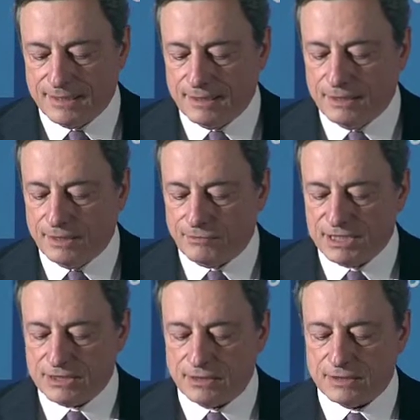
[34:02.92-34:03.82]
the
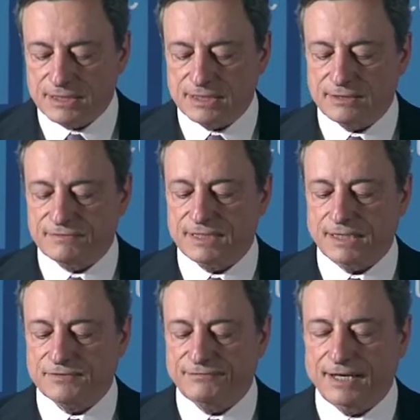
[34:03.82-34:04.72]
resources of
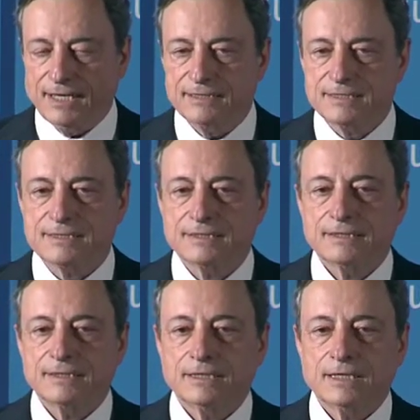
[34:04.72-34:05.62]
such funds
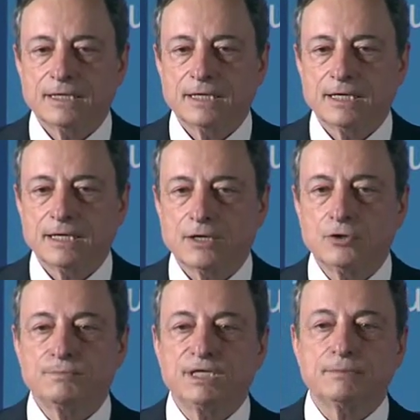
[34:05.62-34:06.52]

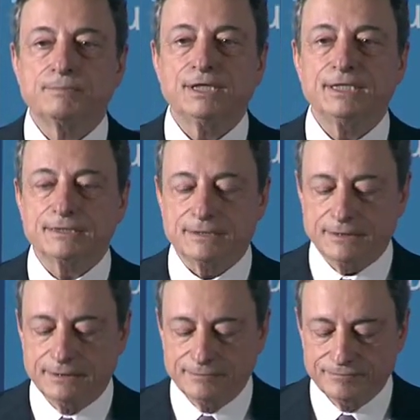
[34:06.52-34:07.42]
could be
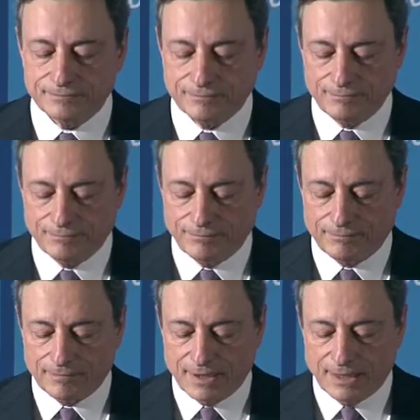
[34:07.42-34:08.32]
depleted.
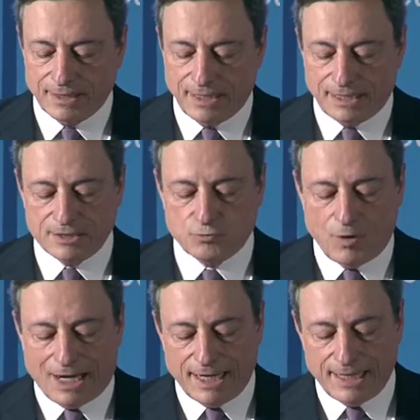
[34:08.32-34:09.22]
That is
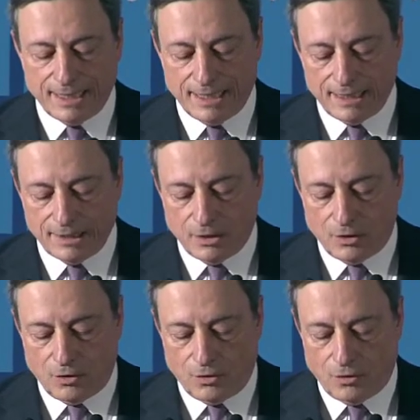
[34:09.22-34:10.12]
why in
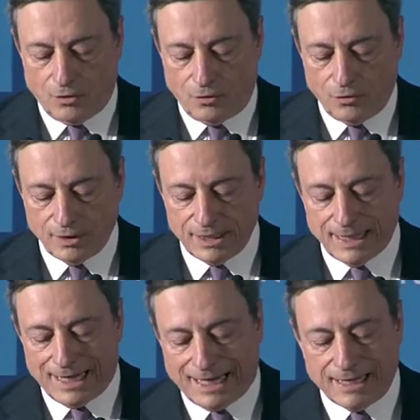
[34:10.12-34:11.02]
all the
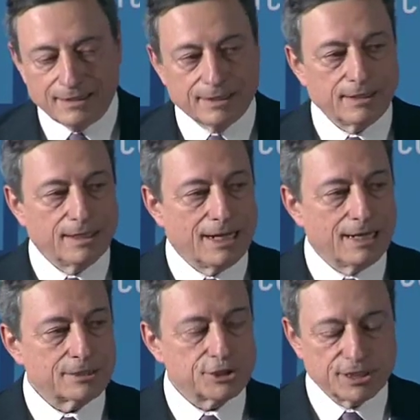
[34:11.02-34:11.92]
other
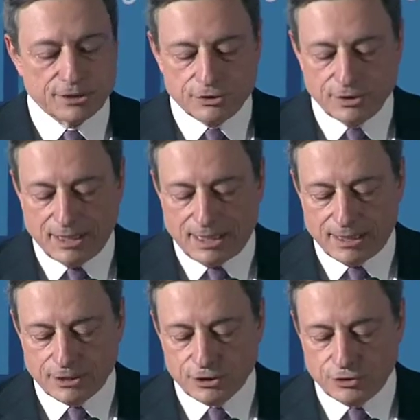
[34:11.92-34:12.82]

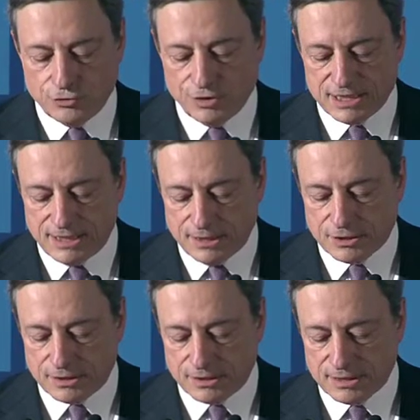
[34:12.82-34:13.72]
large
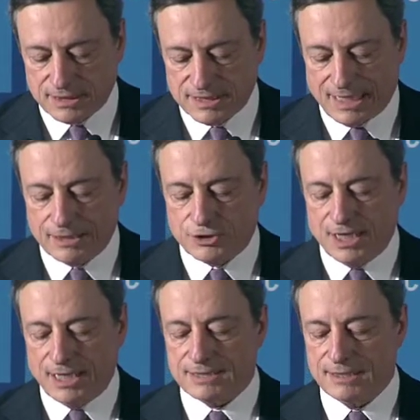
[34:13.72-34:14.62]
jurisdictions, such
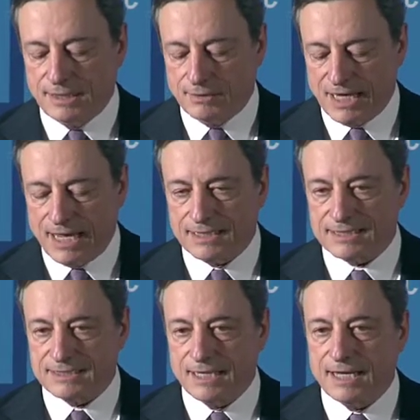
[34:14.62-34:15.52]
as the United
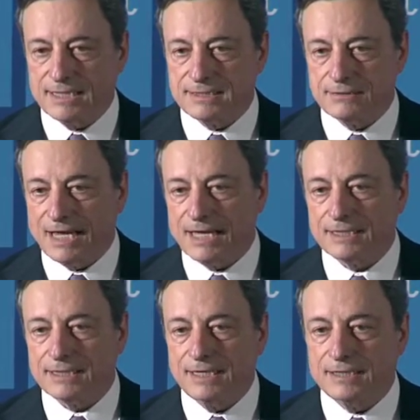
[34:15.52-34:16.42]
States, the
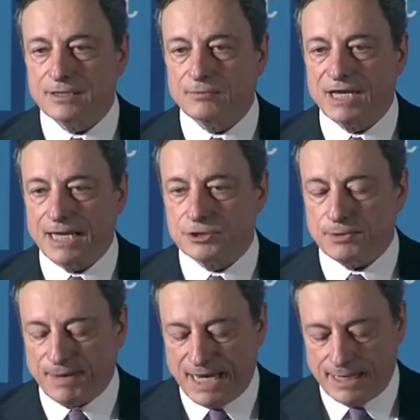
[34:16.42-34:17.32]
United Kingdom, and
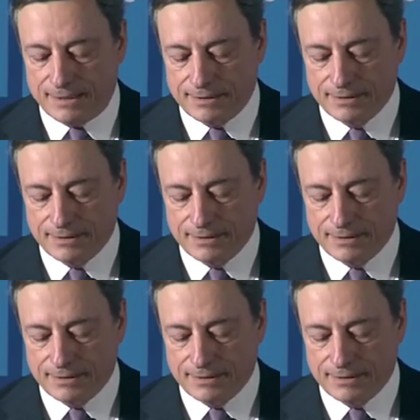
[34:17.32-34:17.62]
Japan,